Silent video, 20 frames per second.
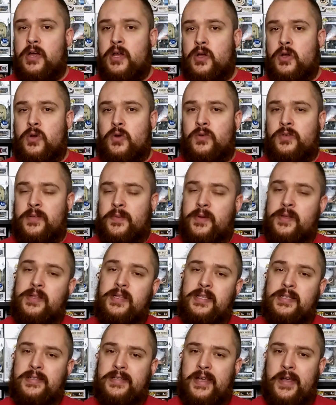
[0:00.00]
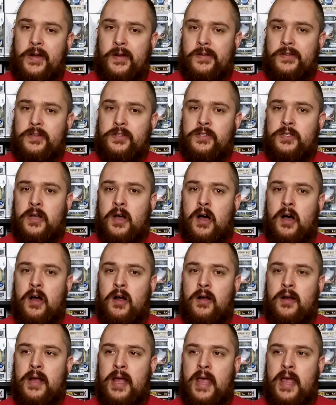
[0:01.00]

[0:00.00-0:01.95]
who some of these characters are